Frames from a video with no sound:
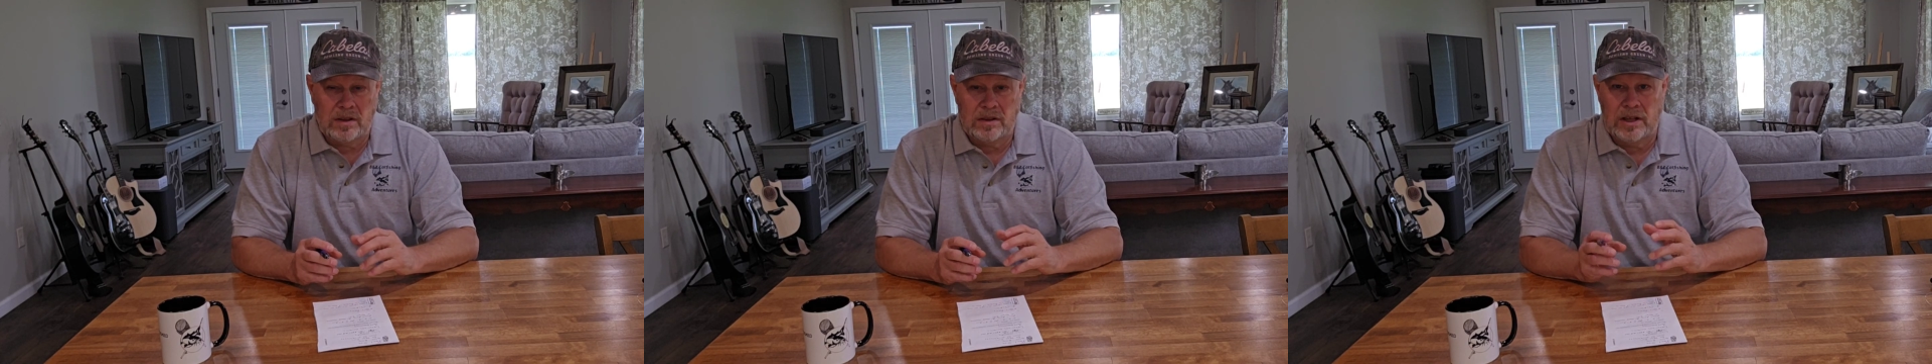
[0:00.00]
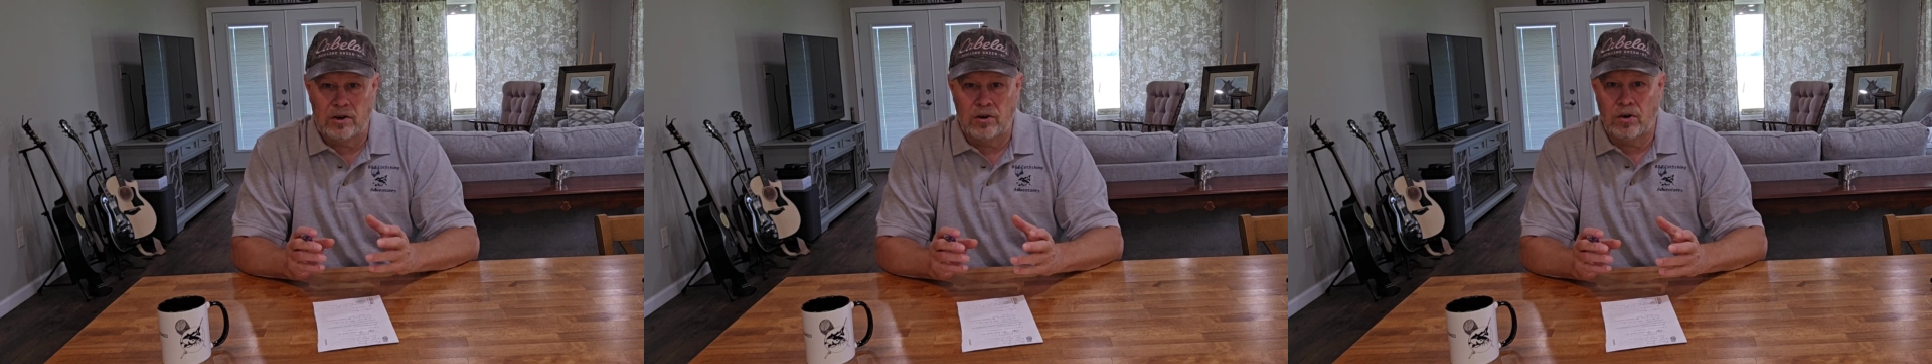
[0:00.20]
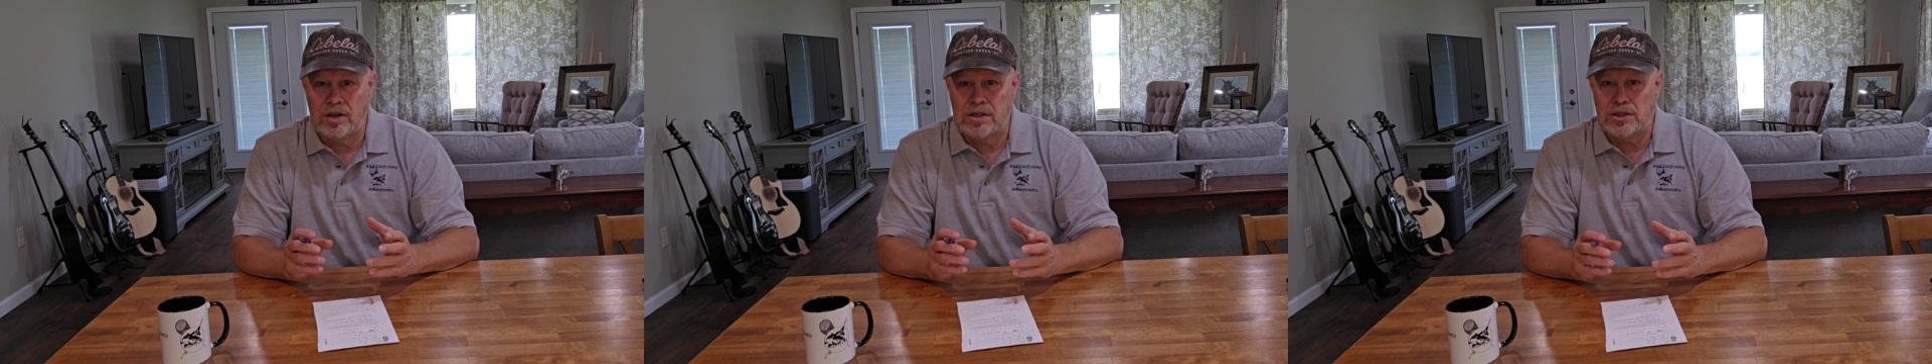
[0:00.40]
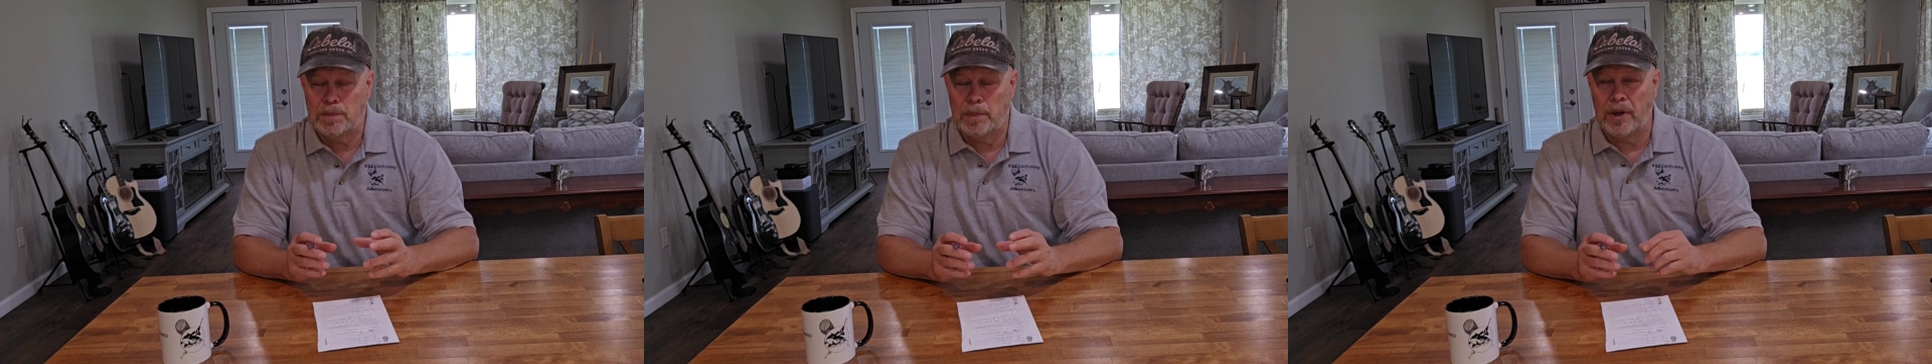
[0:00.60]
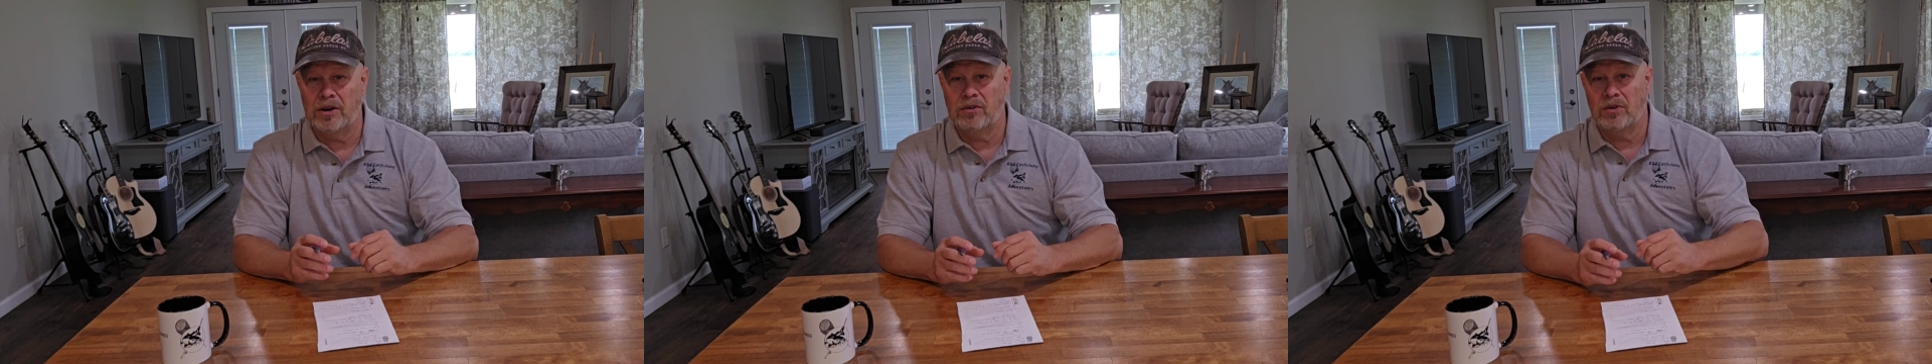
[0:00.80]
are on
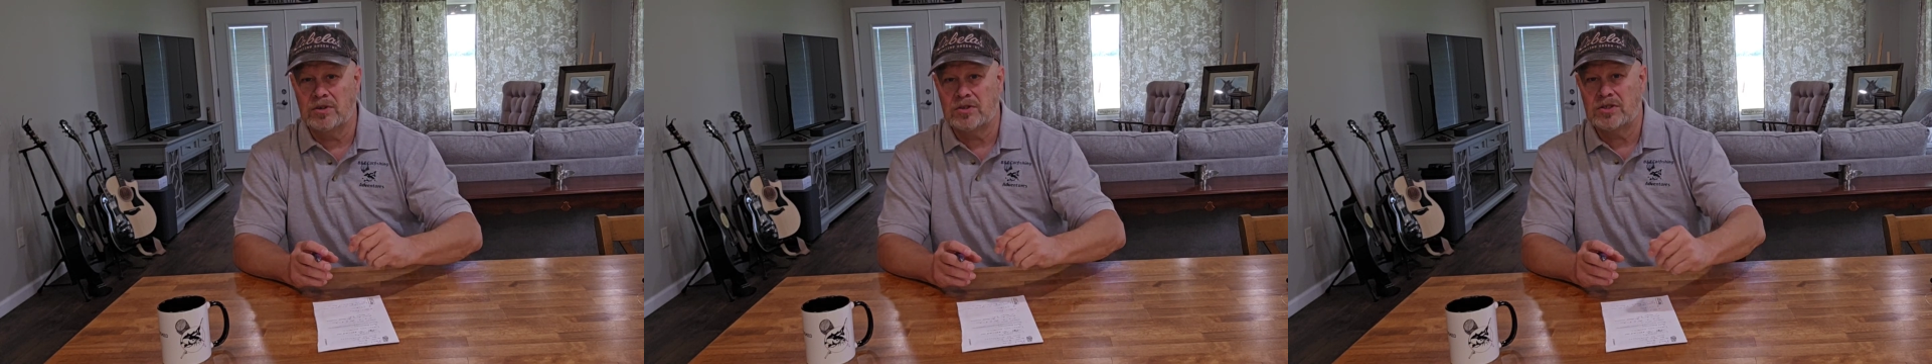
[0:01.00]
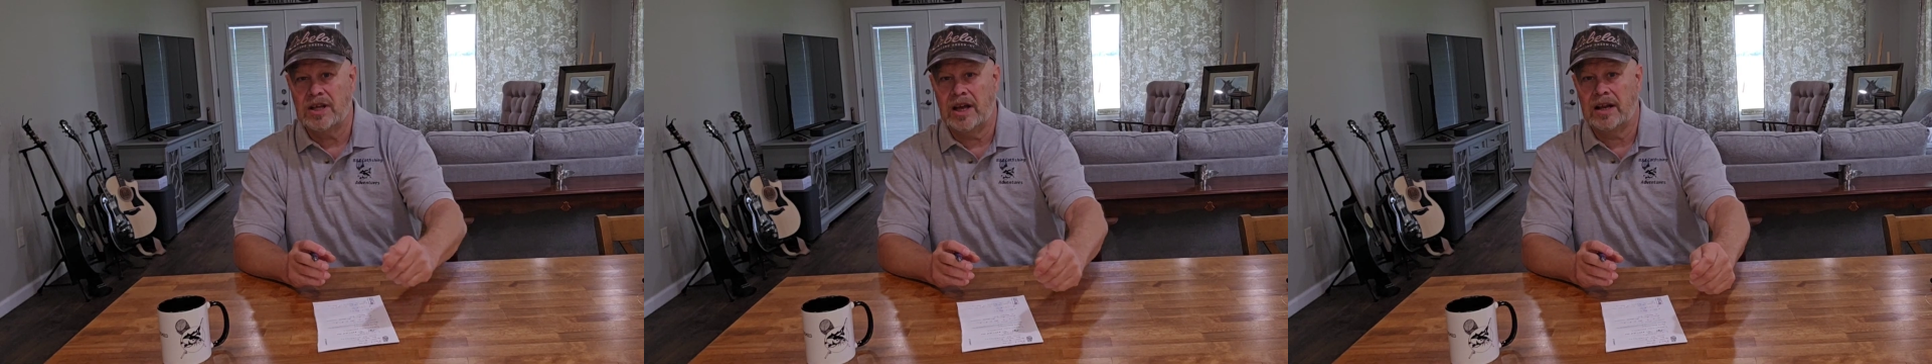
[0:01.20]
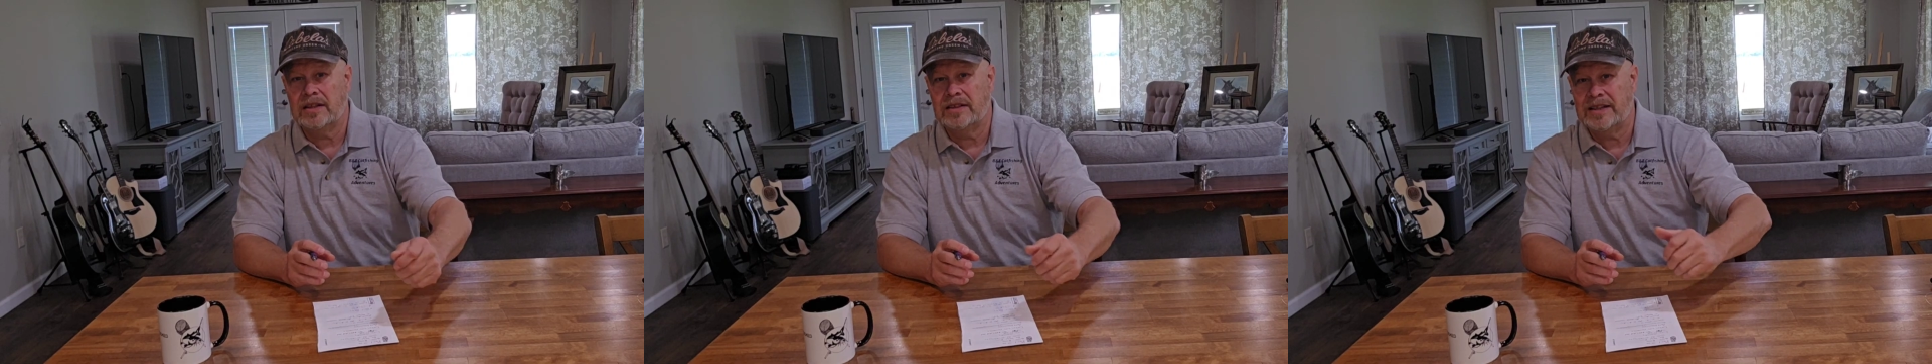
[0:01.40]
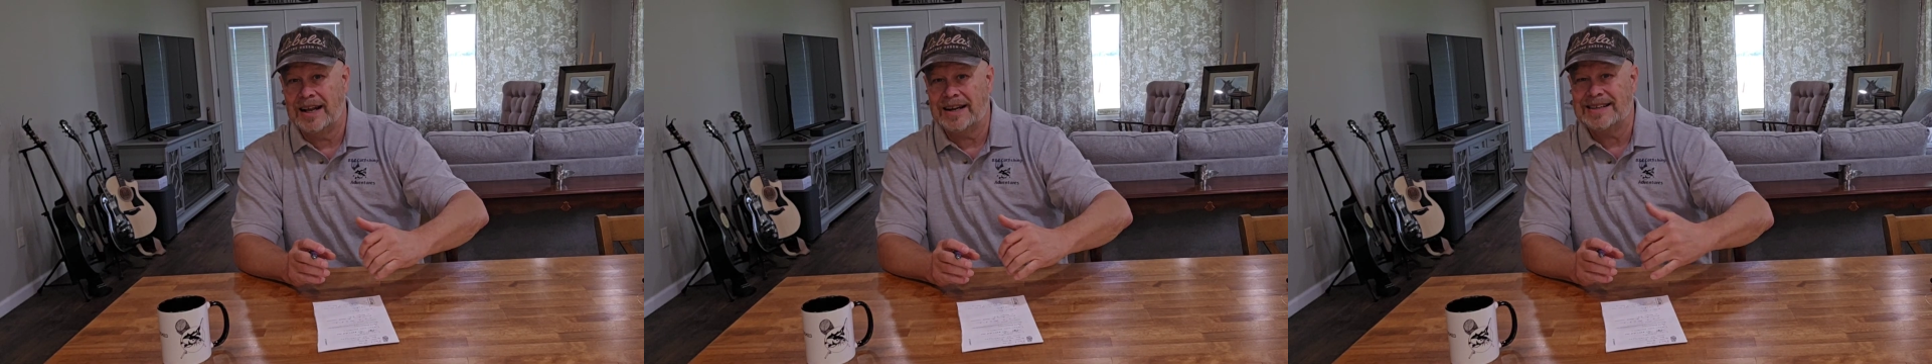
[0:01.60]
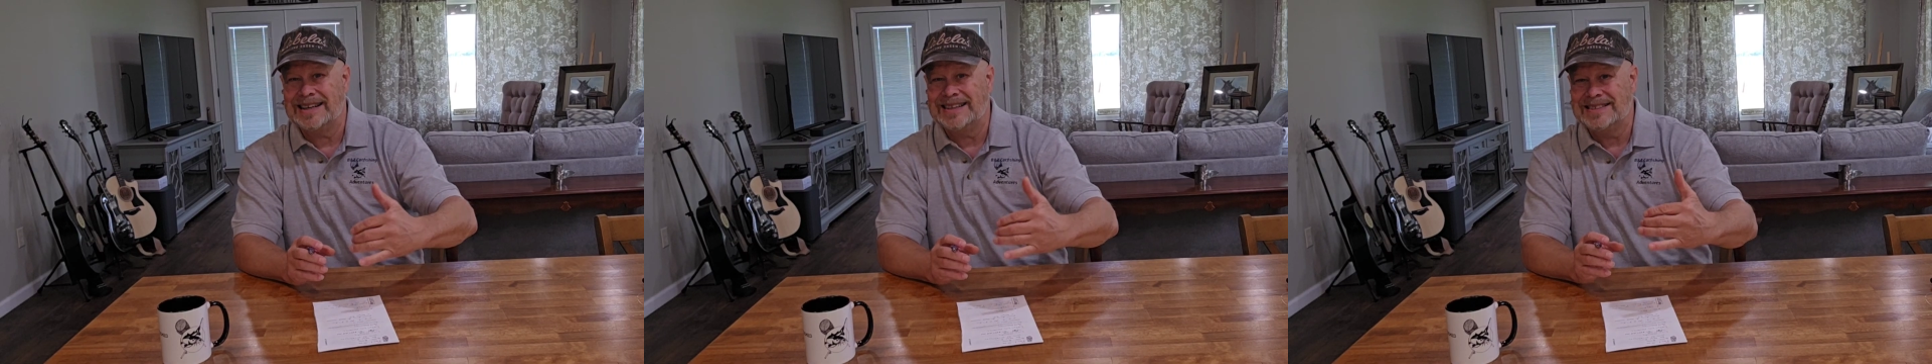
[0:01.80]
spinning reels that